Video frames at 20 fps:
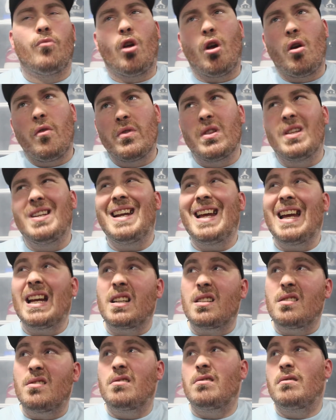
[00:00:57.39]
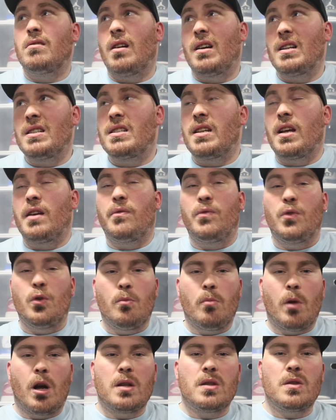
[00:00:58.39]
over the next, I'd say,
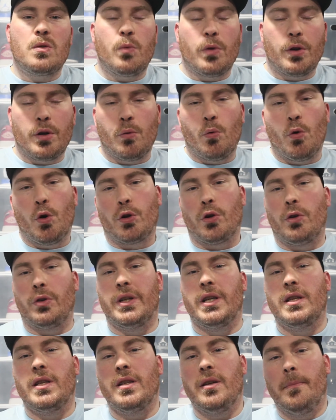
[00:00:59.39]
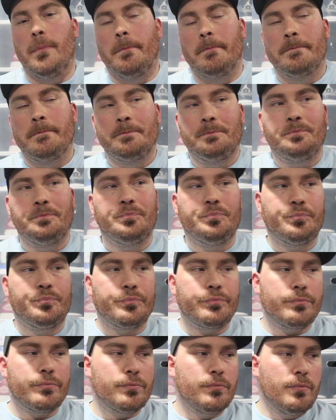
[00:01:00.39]
few months, we're going to work on getting them.
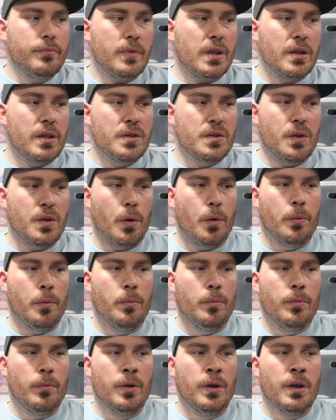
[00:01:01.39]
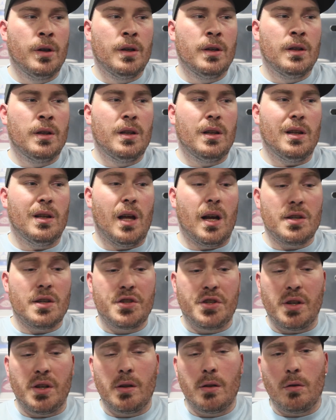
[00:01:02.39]
So
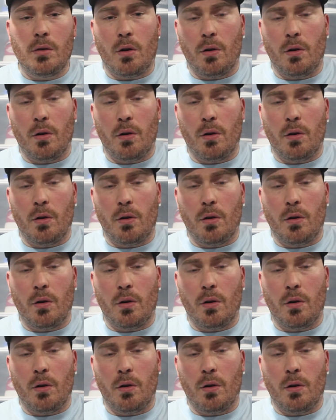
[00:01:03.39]
last year,